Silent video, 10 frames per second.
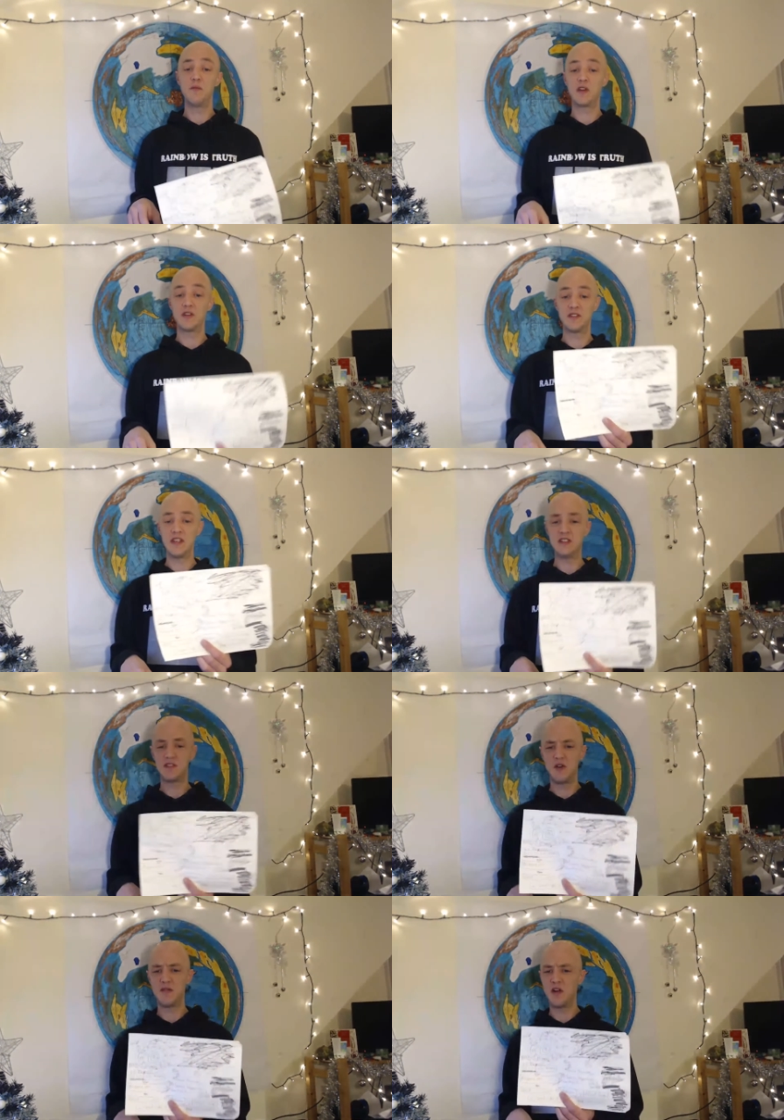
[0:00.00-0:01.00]
because these are
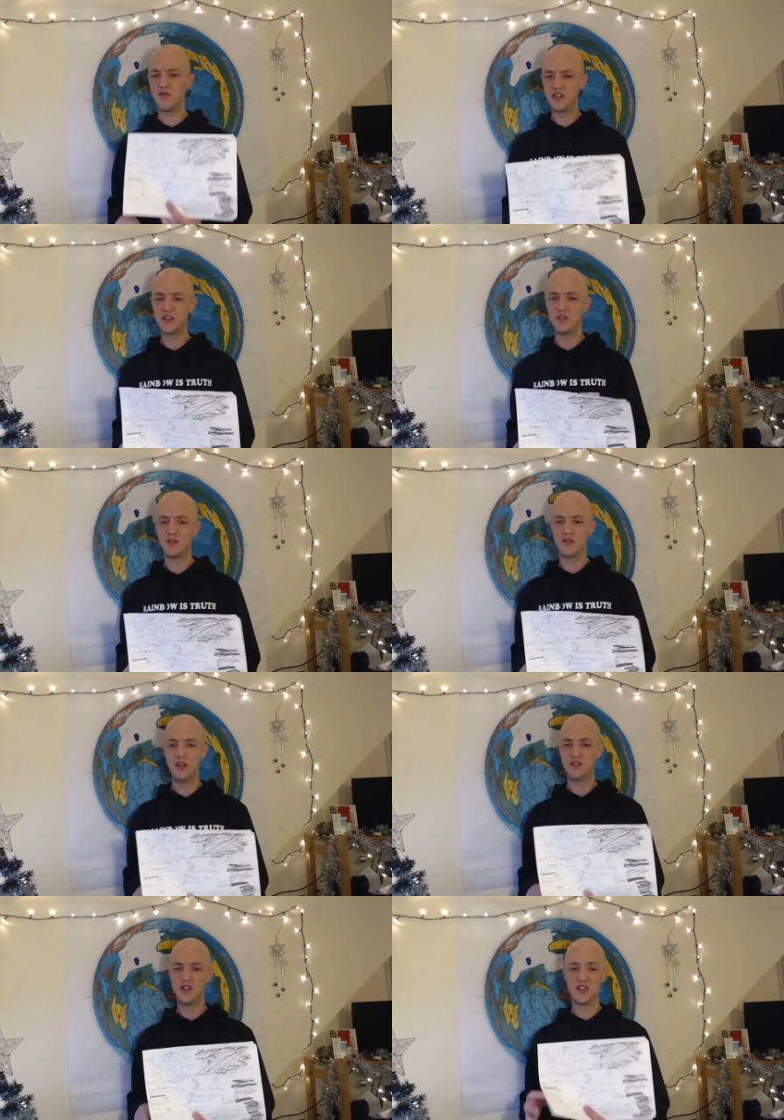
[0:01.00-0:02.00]
my original
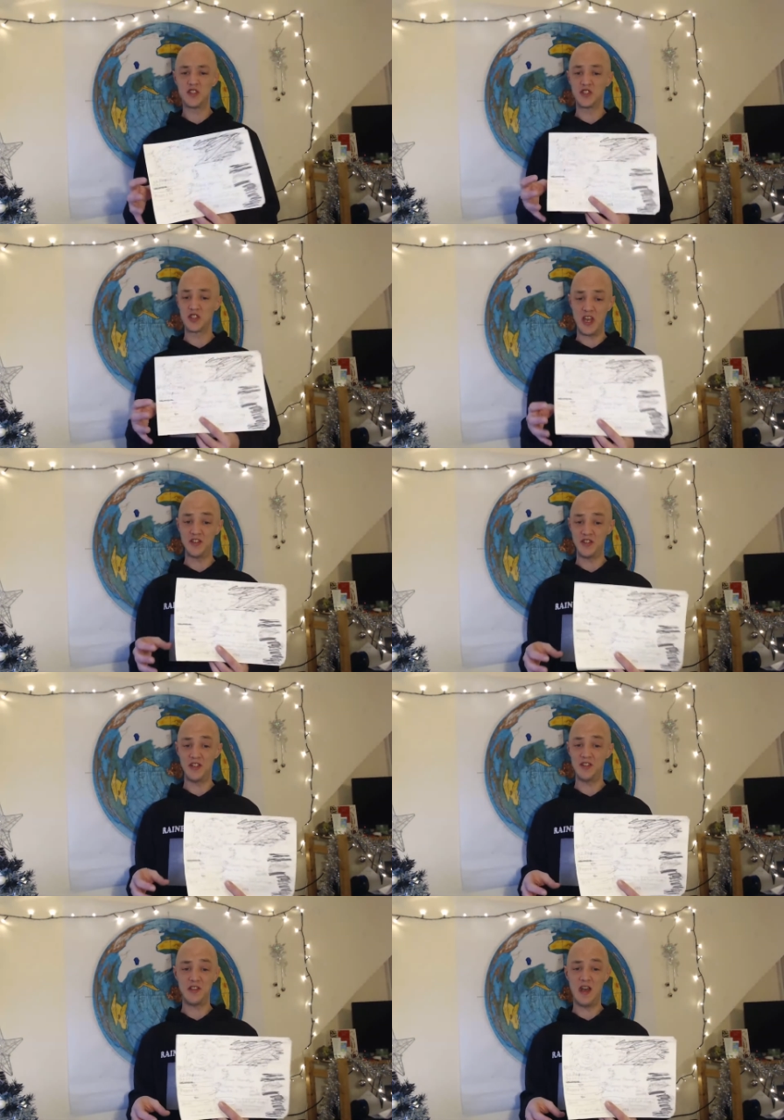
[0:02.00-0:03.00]
just
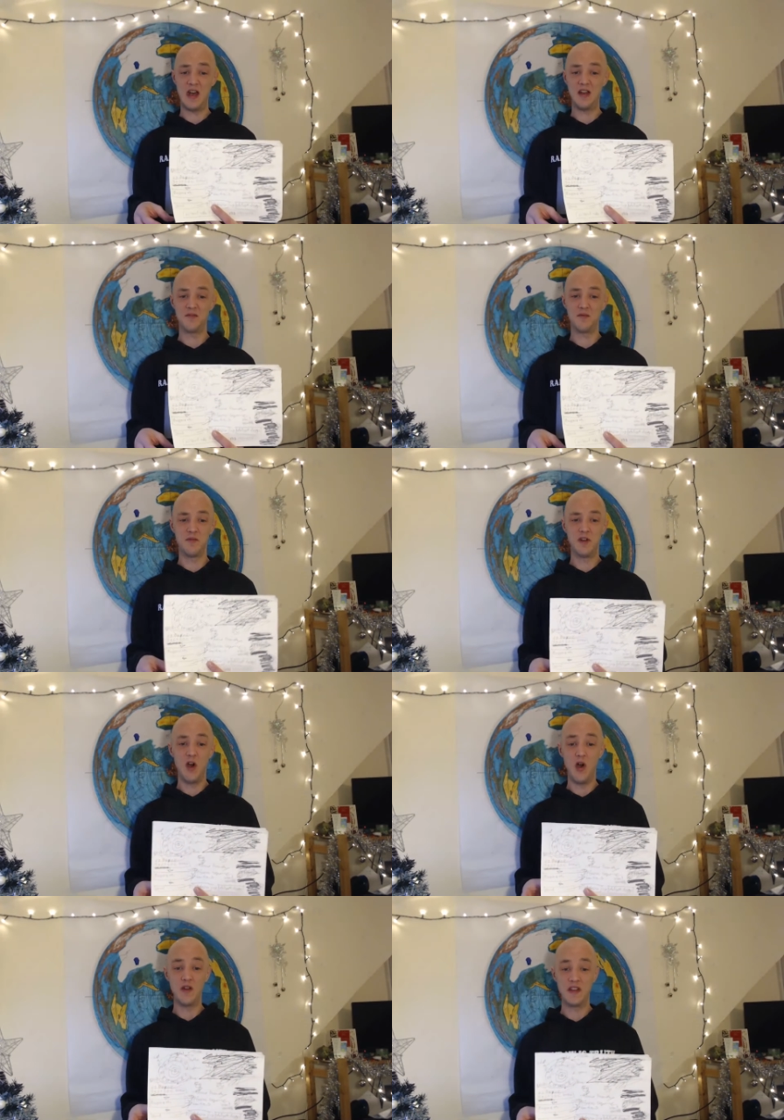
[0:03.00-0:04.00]
sketches and
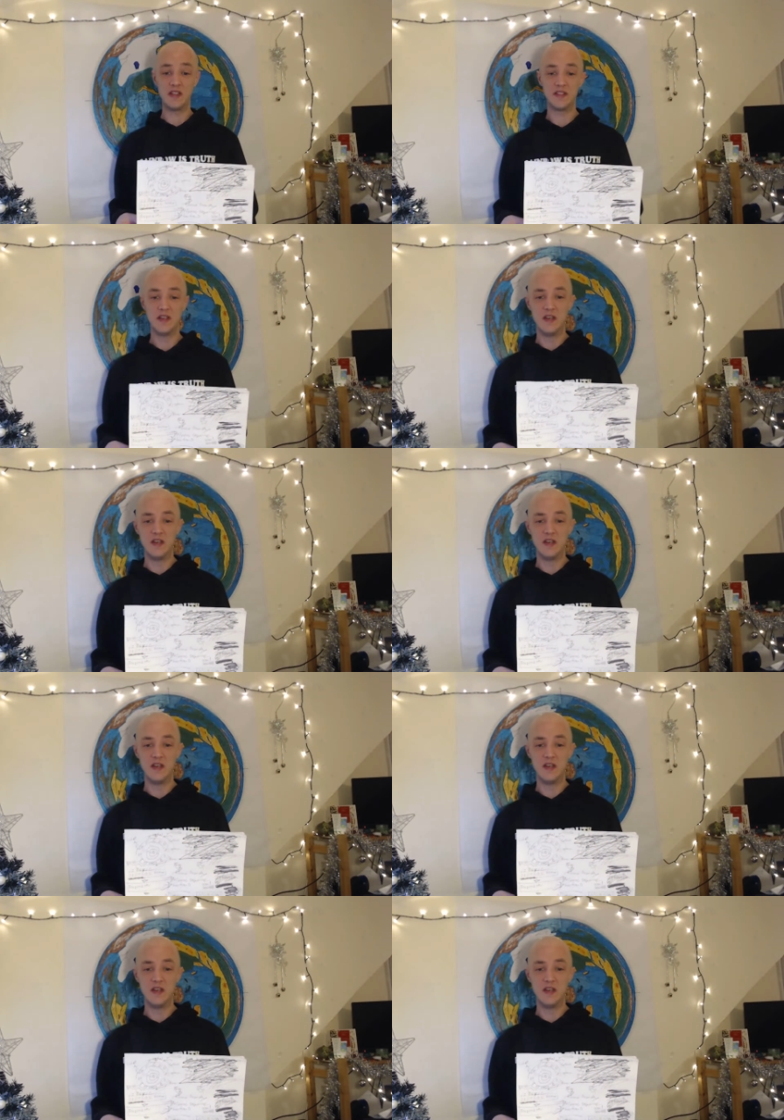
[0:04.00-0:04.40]
ideas.